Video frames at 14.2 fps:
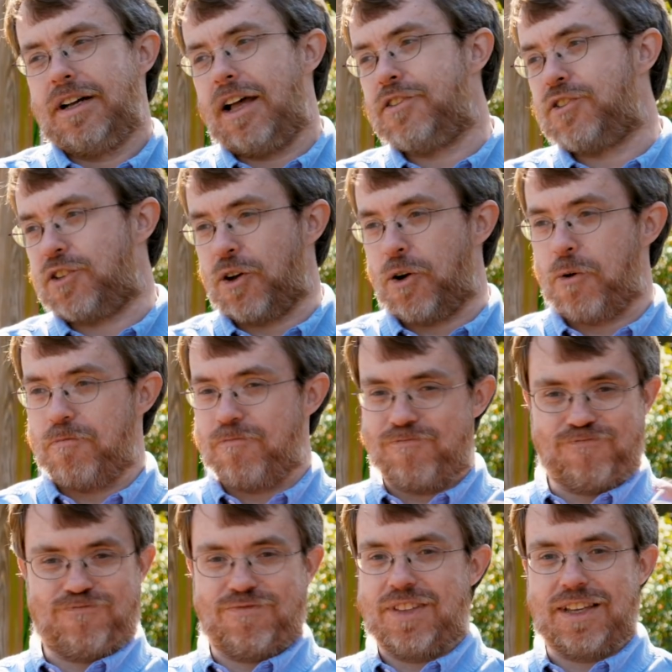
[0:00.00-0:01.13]
And so,
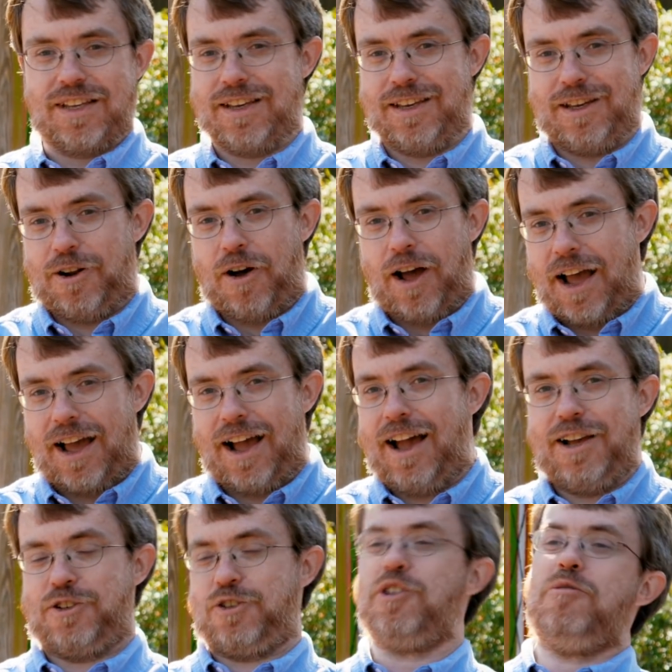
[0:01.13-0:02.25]
you know,
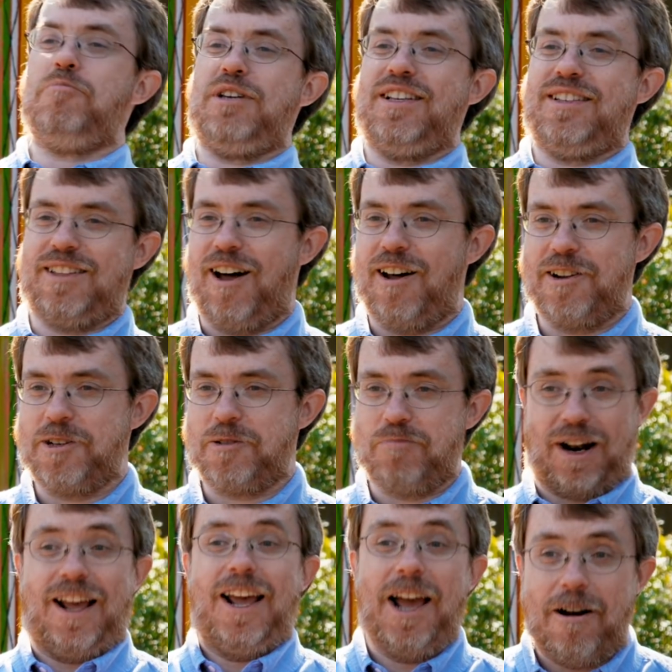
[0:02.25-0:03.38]
I shouldn't be astonished,
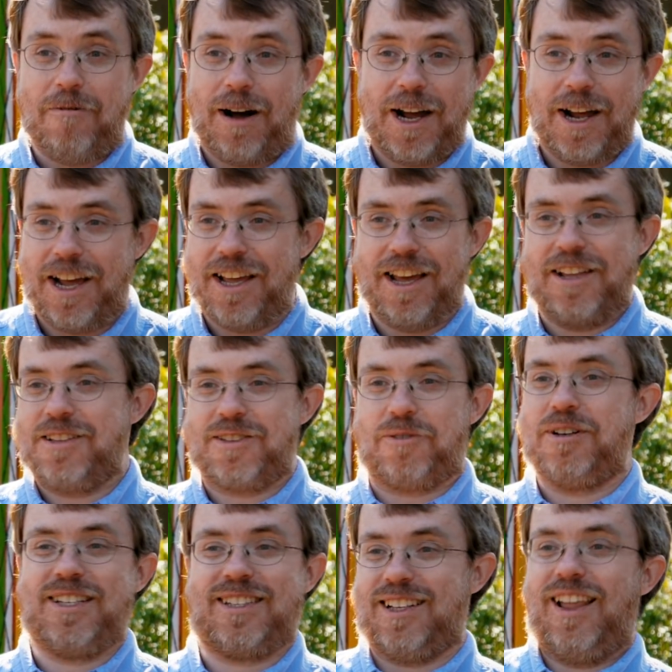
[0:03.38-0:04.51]
but I am. It
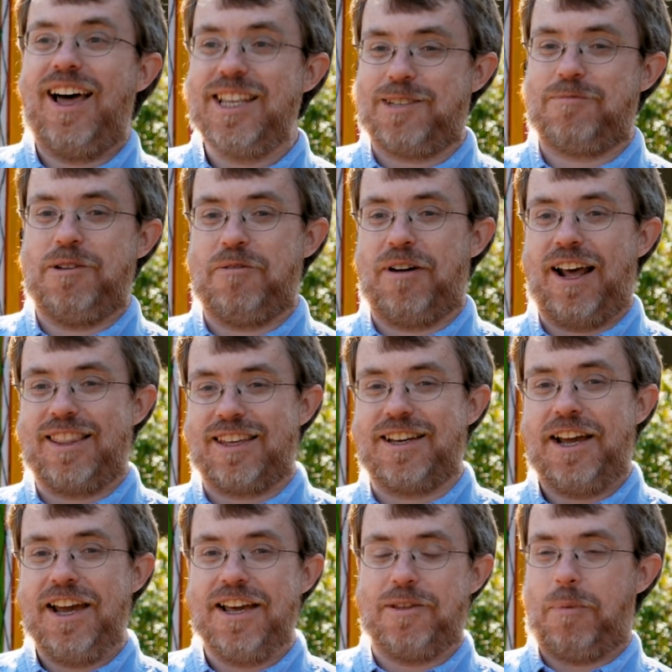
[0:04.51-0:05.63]
always delights me when I
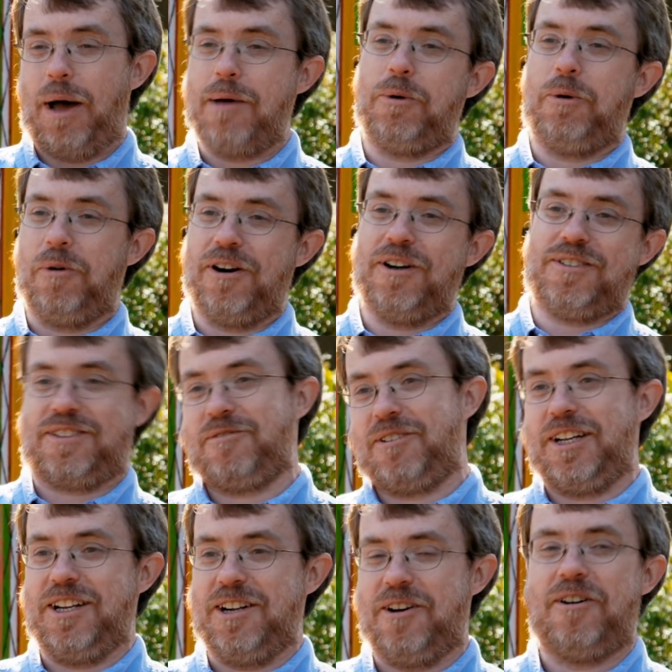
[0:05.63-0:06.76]
think, hey, the Bible works.
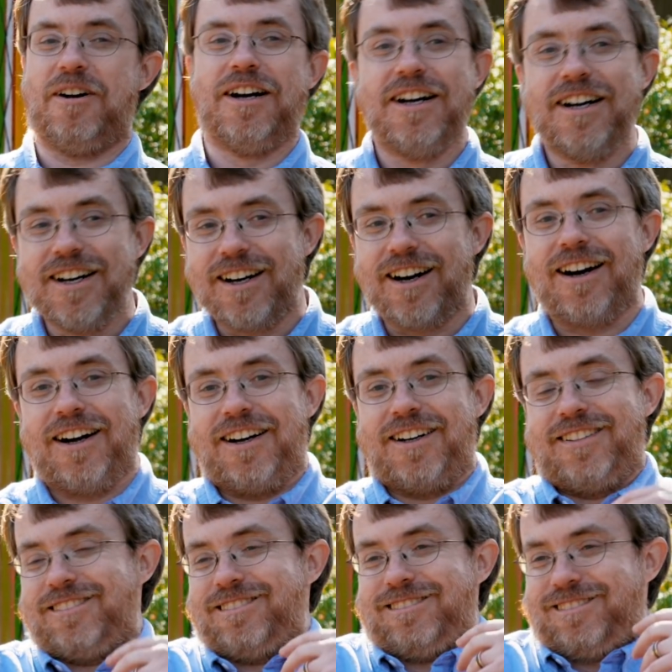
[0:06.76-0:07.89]
What do you know?
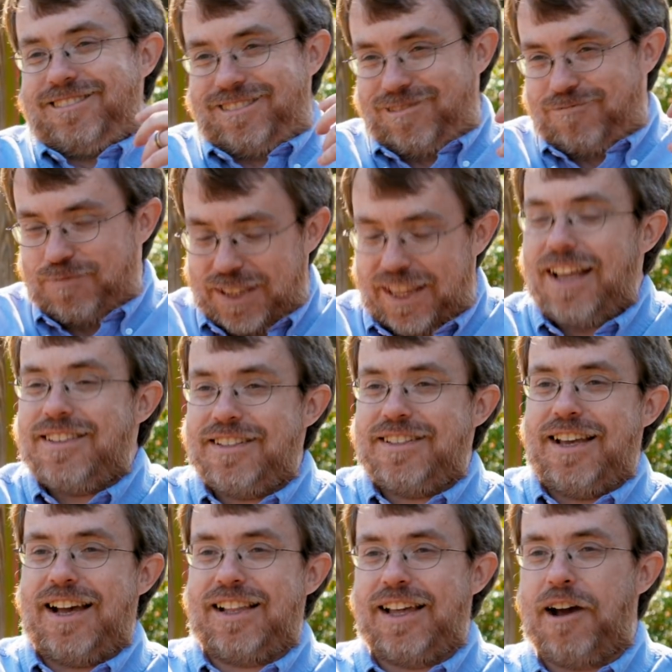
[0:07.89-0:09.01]
But that's
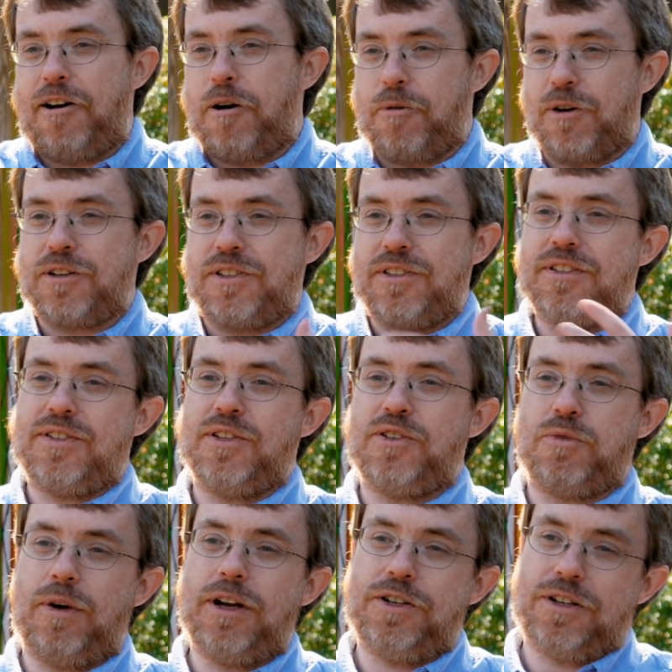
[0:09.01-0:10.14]
exactly how it works in this
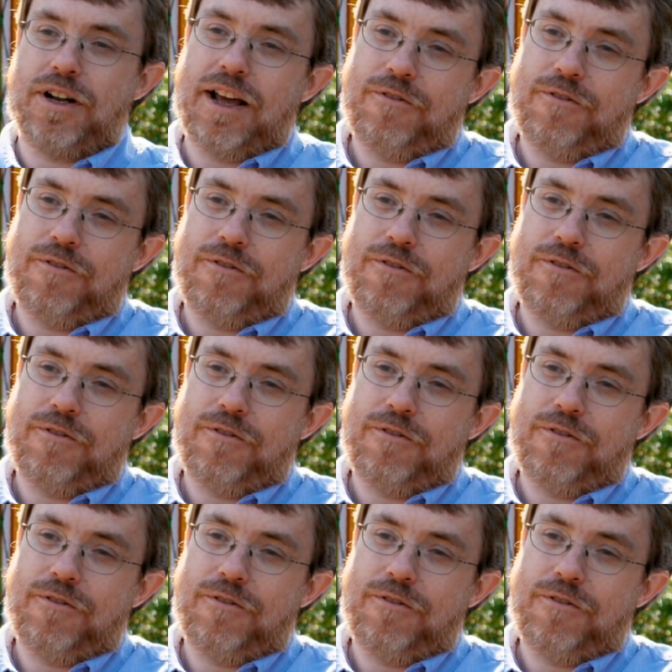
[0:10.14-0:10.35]
situation.